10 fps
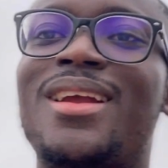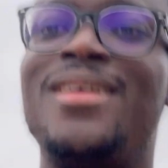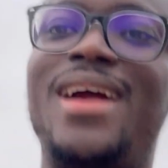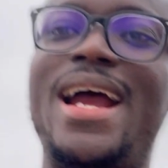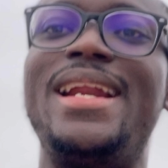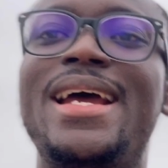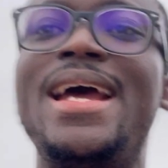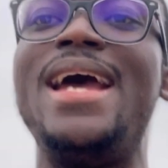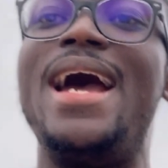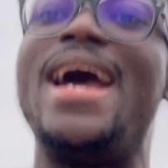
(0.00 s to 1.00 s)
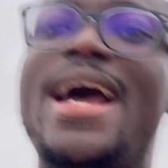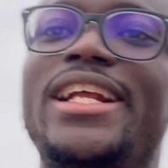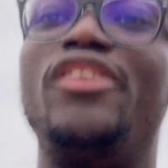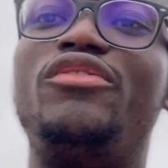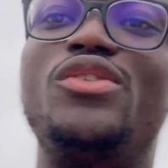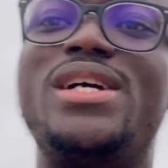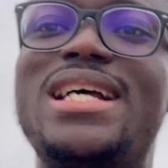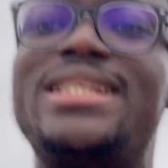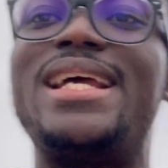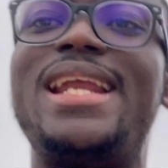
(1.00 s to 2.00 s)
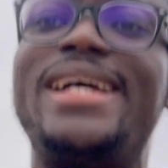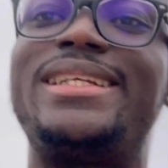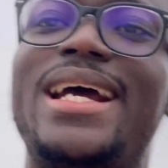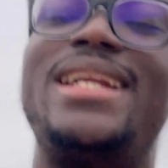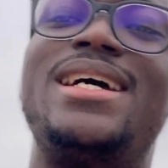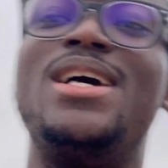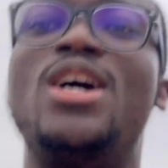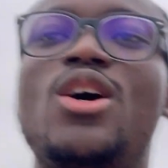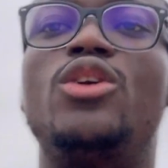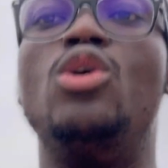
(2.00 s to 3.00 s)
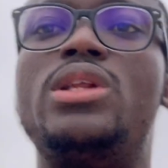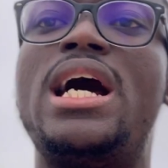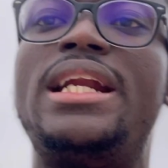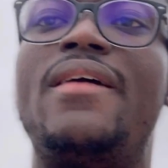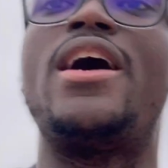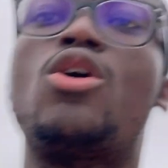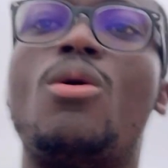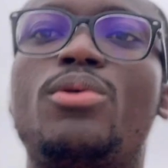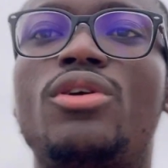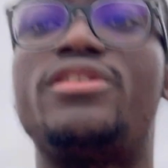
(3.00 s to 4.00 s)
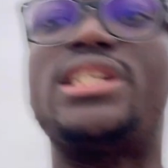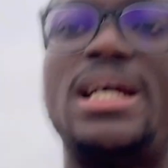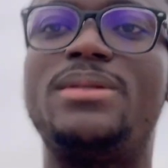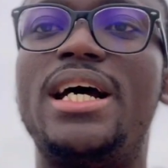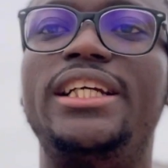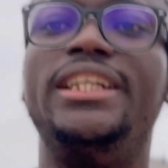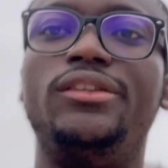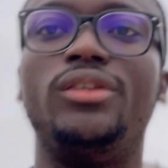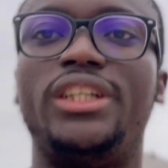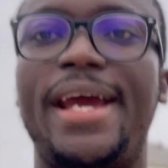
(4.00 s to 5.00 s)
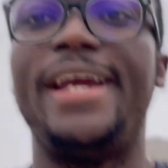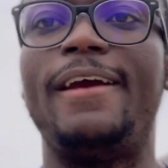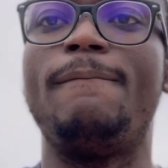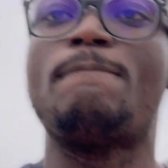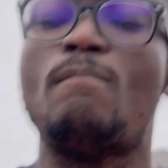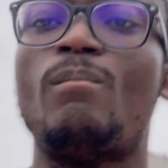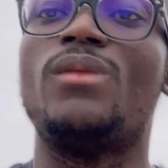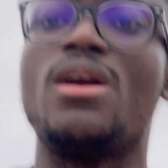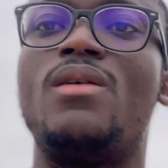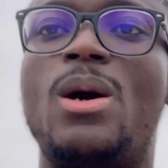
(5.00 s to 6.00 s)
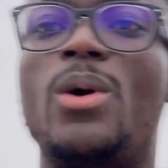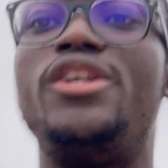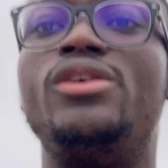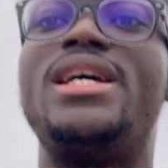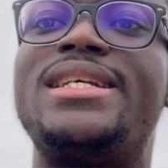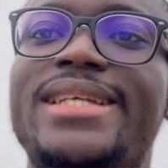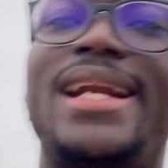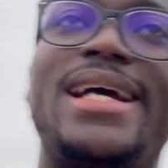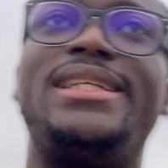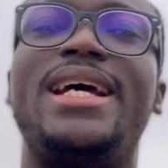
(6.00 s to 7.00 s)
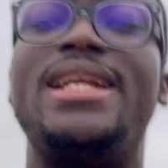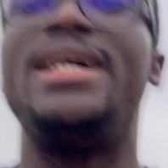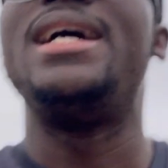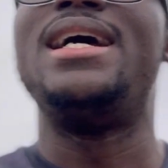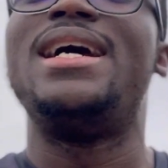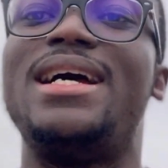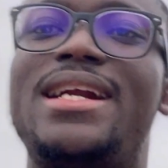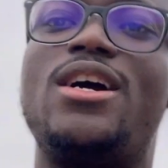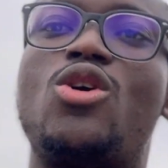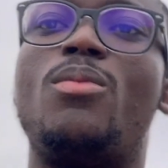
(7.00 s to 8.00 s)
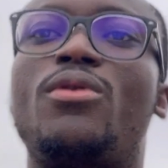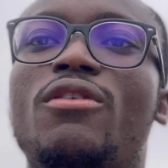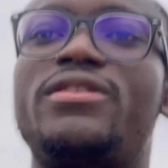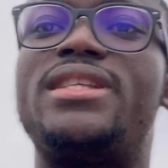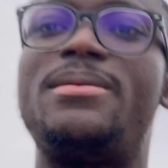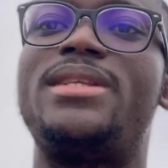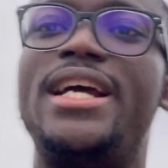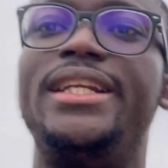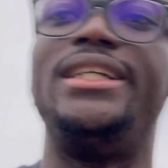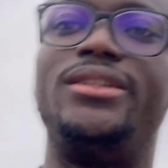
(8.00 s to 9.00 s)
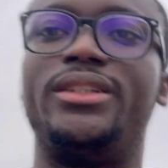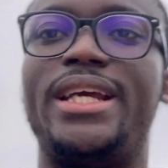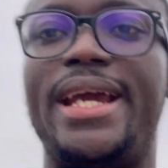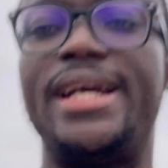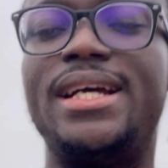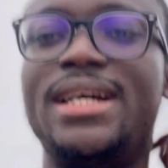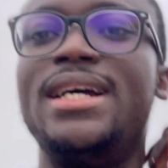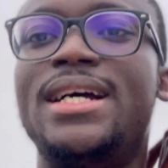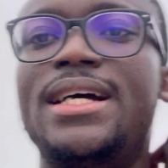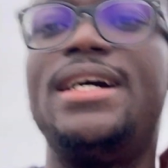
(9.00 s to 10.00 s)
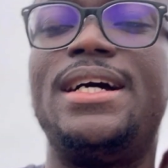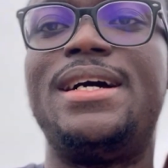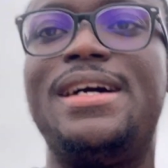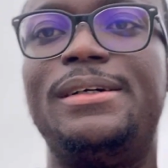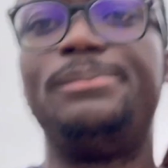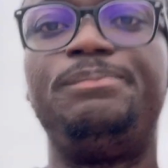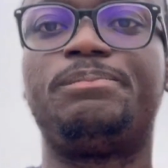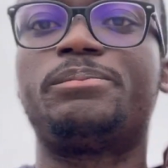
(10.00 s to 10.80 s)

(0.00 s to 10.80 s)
Right, and if you get selected, know that there are a couple of steps that you need to take. Right, when you get selected, there are a couple of steps that you need to take. I'm